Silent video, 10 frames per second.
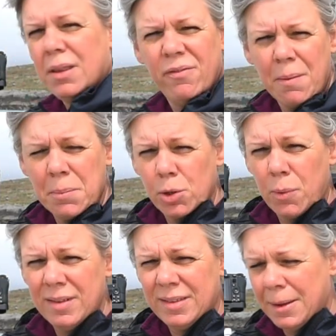if I'm
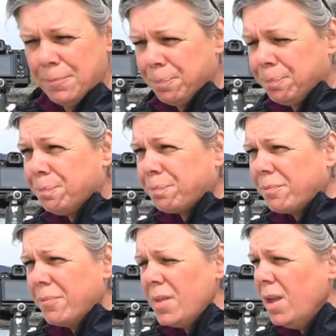squinting,
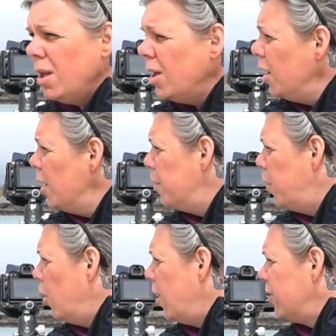
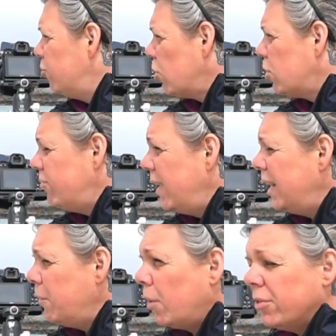but I just
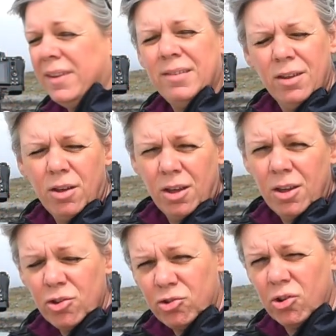really wanted to
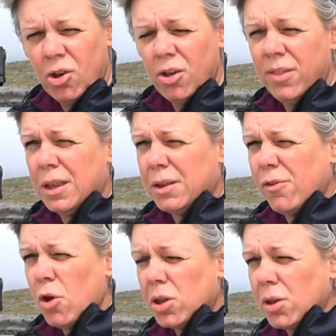share this
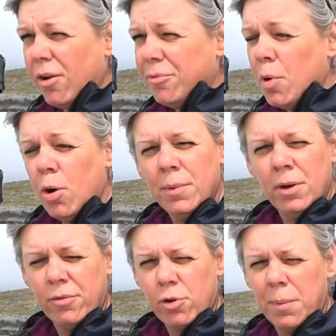first sort of moment
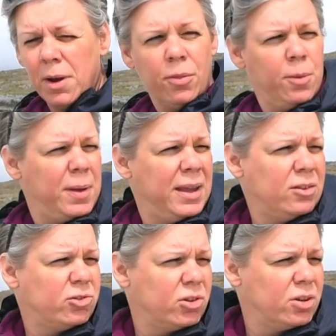of coming on the
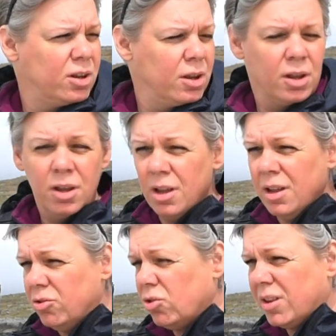beach and
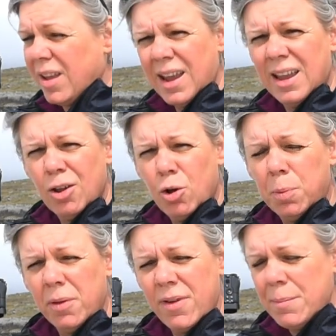just taking a
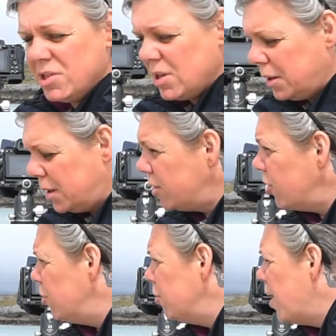couple of images
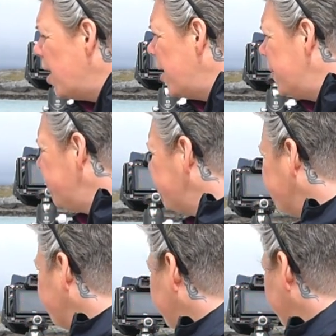to
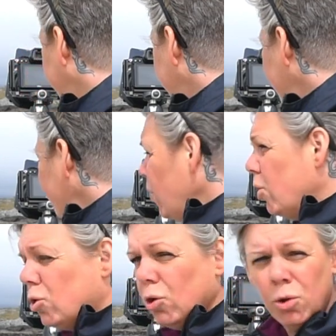
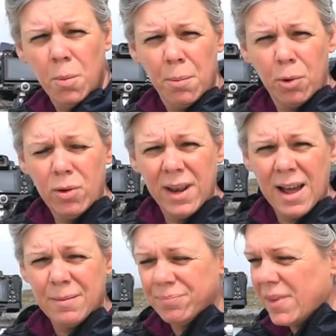show you what we're looking
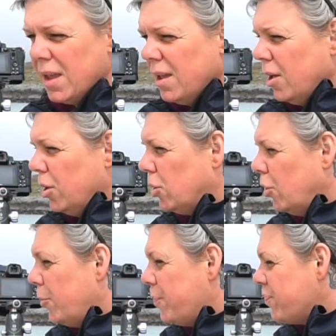at.
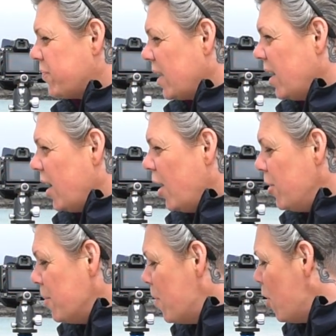So at
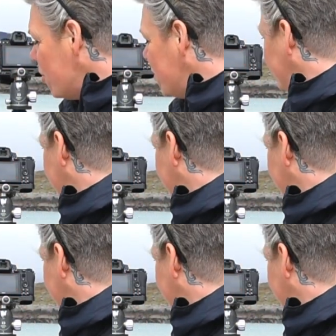the moment,